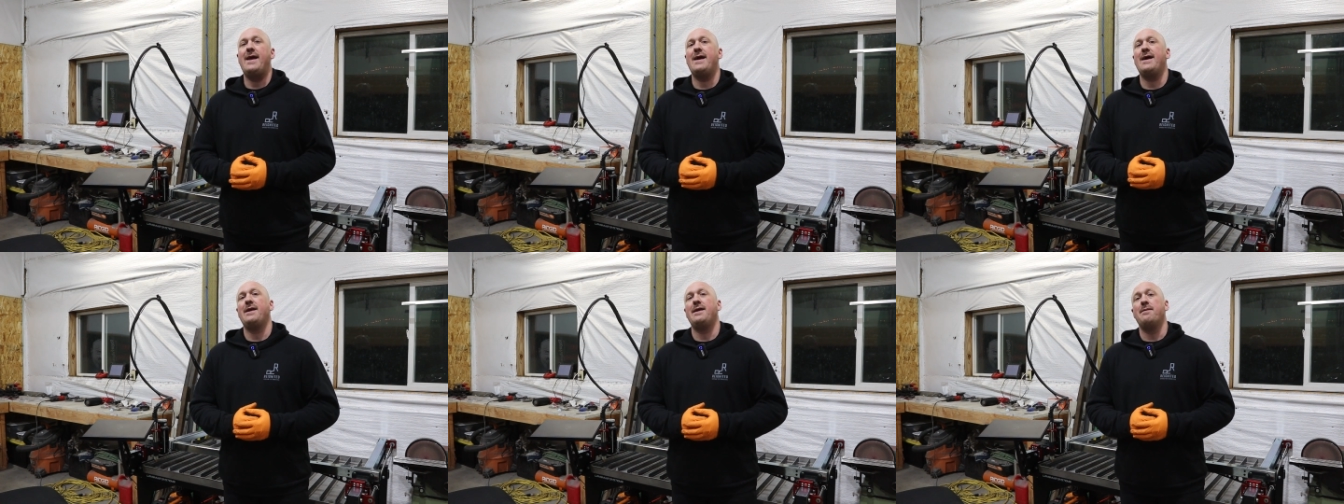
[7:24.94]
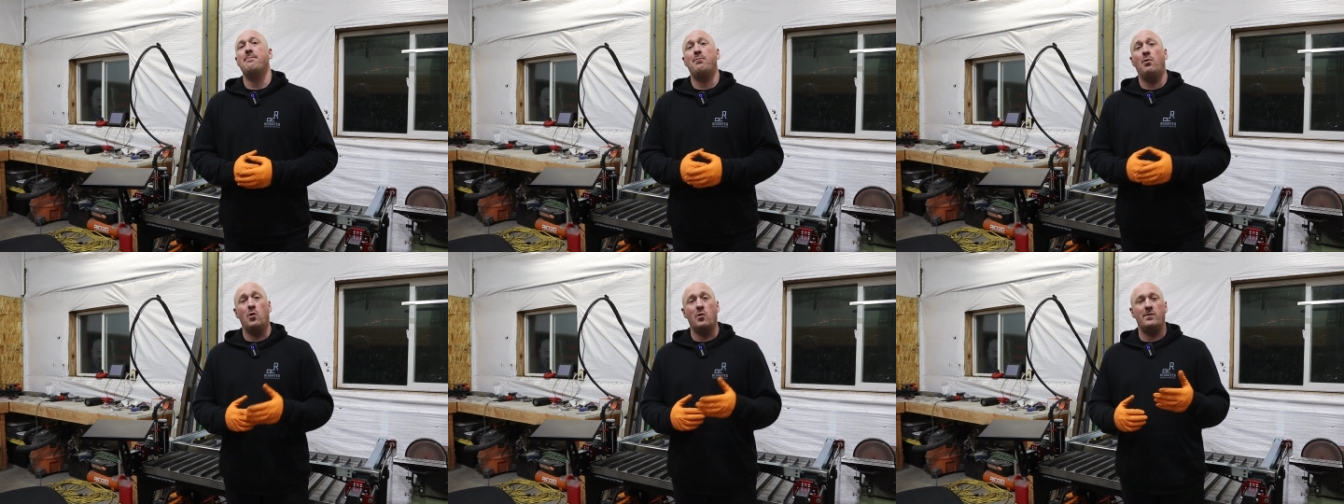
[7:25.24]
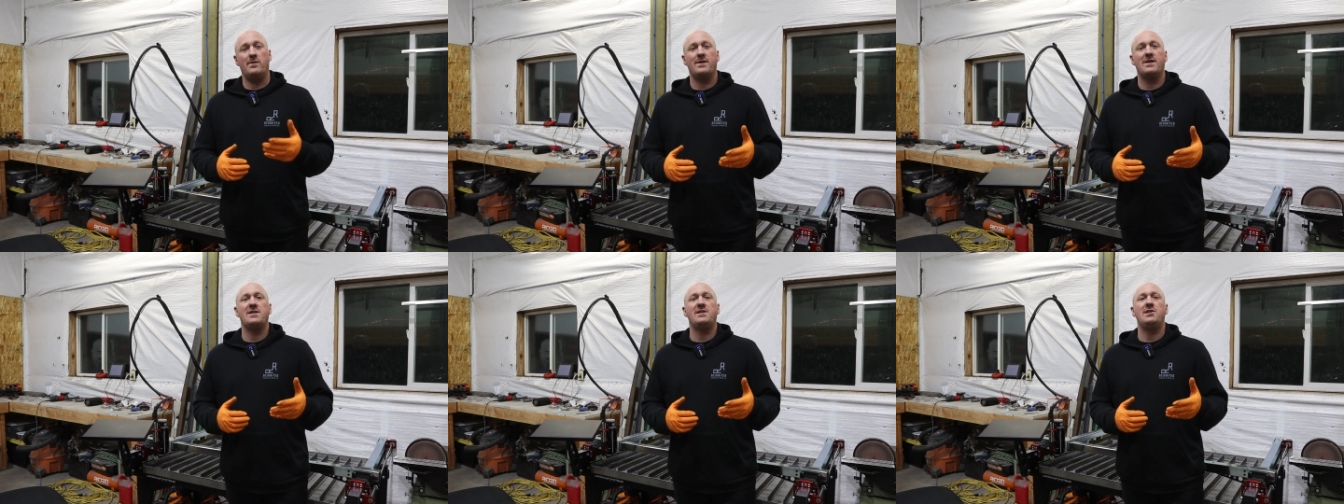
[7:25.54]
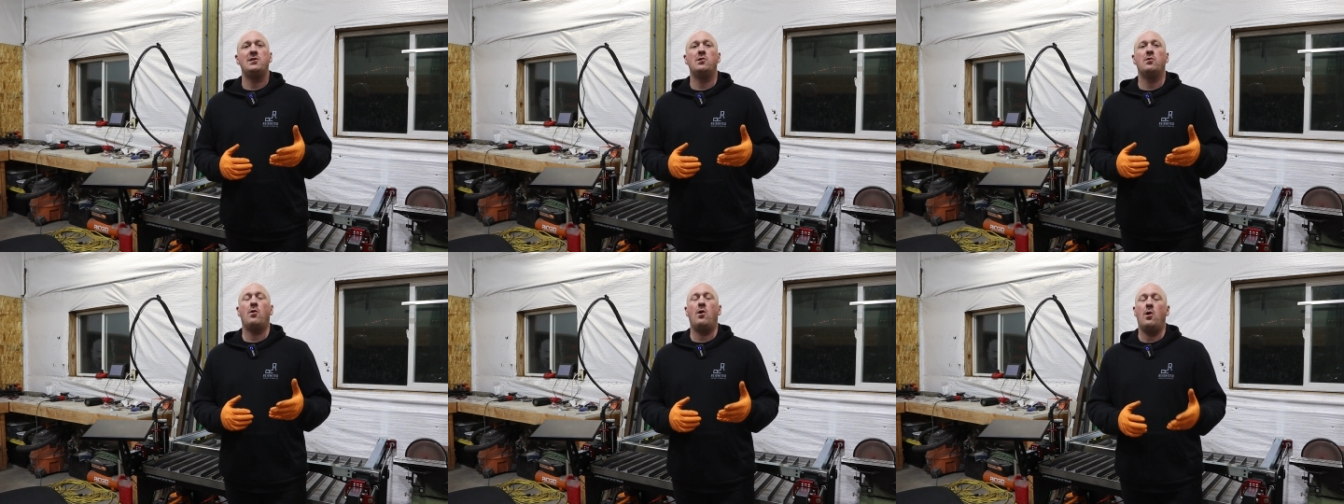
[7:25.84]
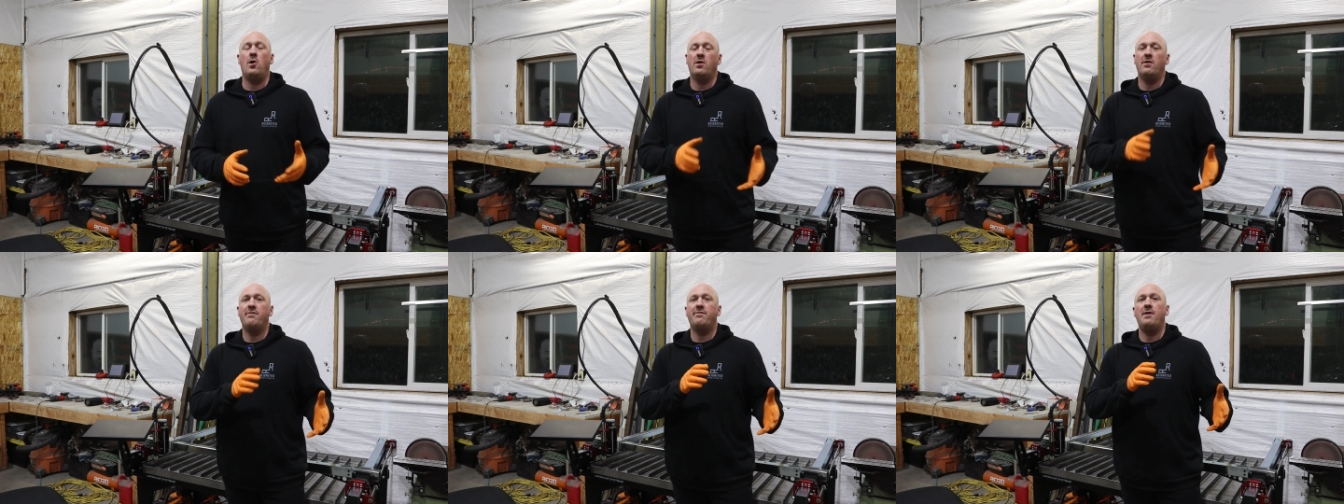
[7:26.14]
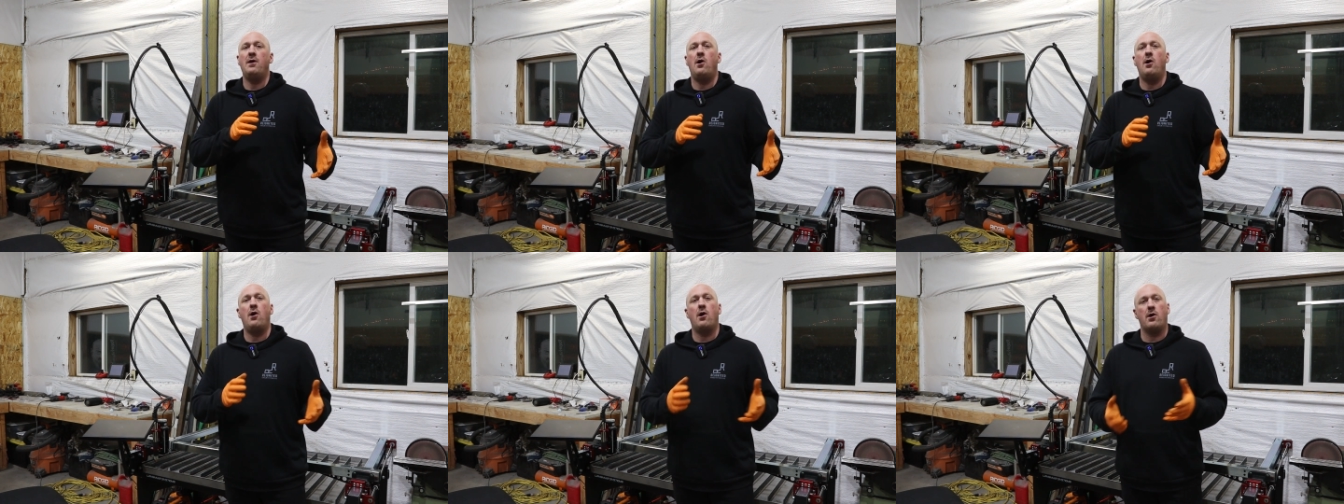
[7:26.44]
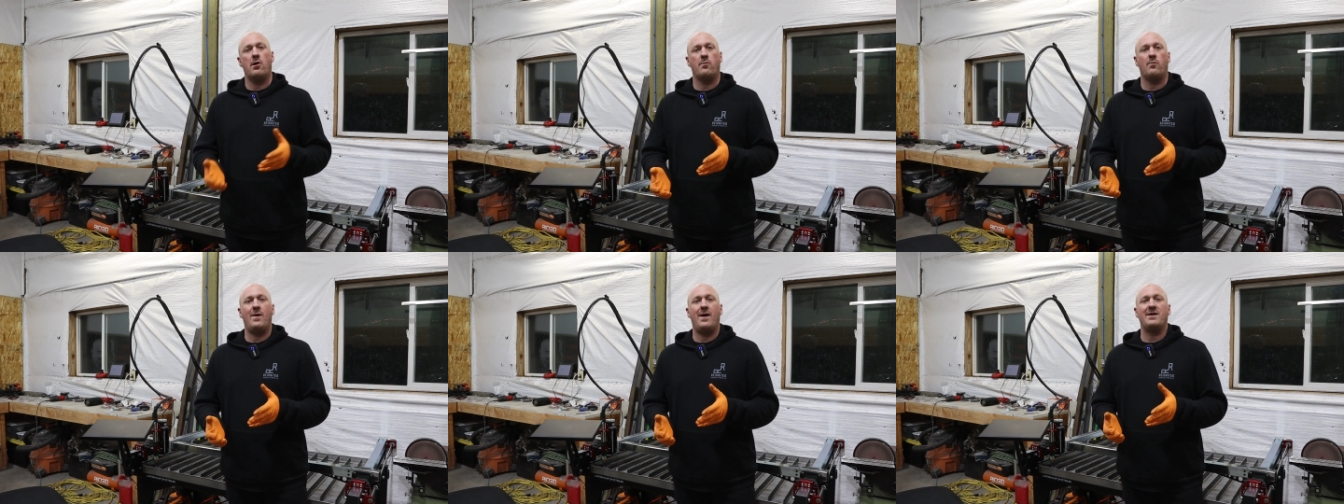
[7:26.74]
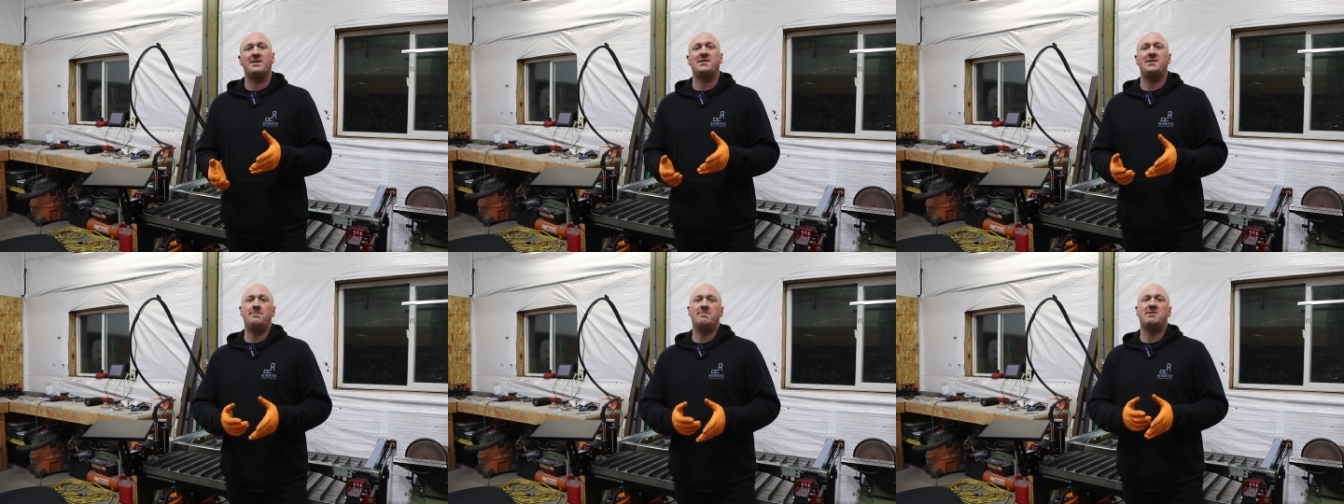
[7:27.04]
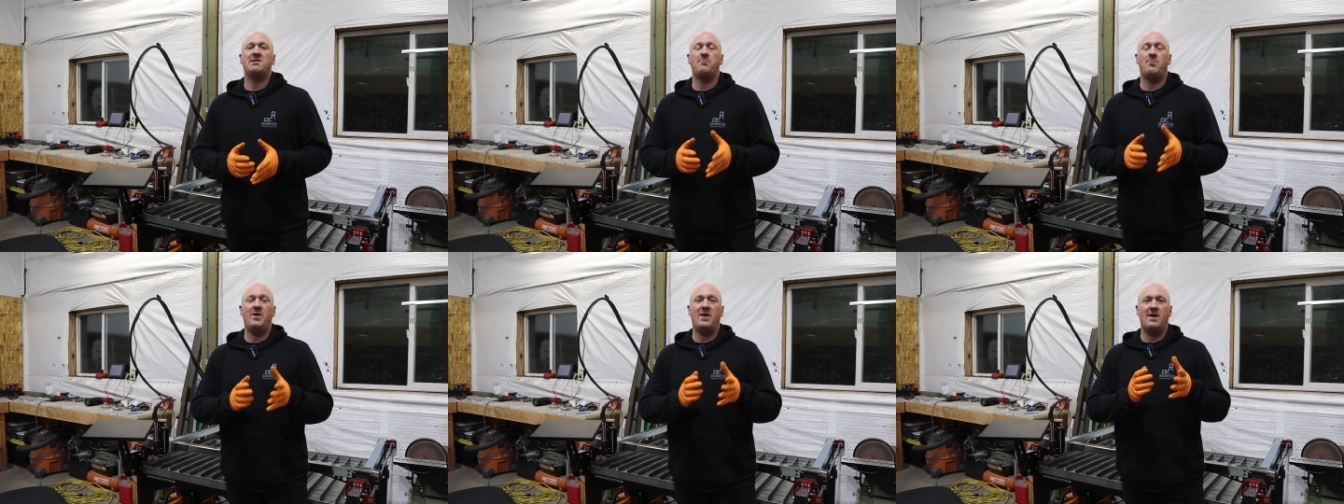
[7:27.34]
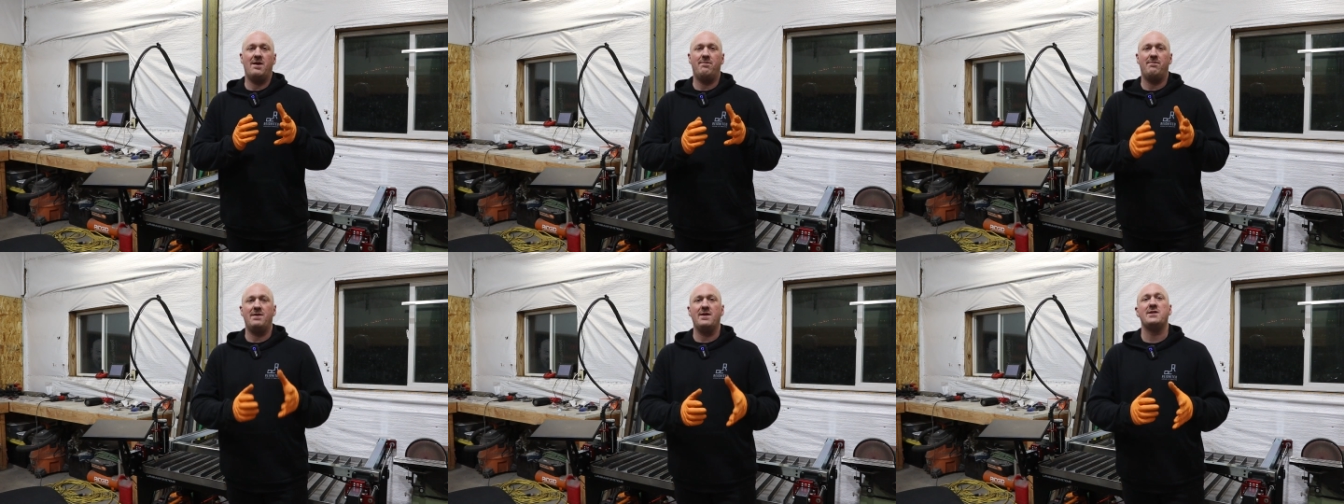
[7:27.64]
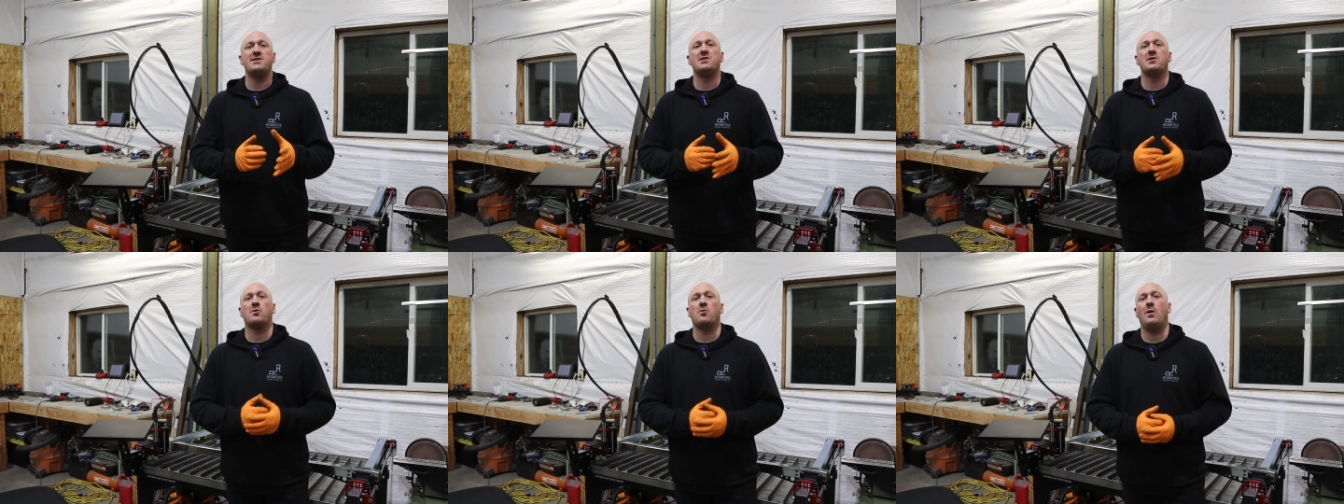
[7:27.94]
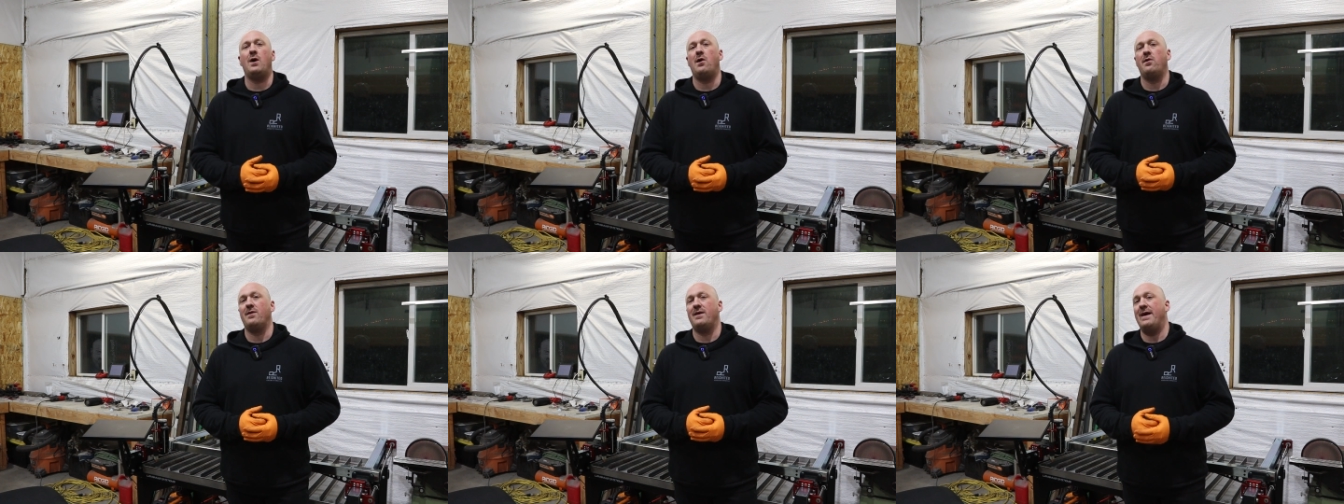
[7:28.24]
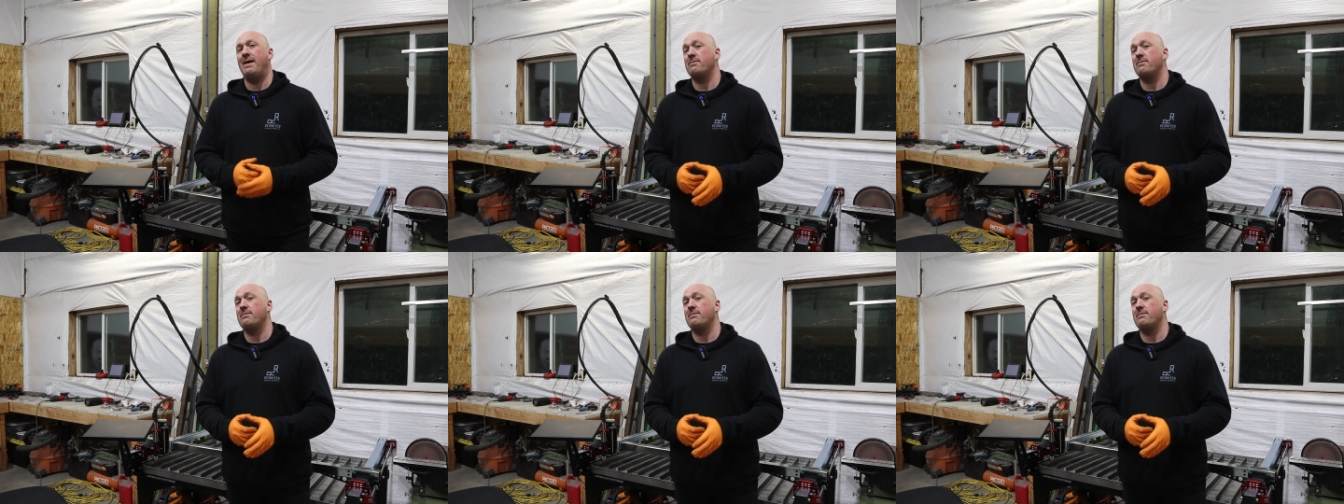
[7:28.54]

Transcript: And importantly too, all of the hardware seems to be of decent quality.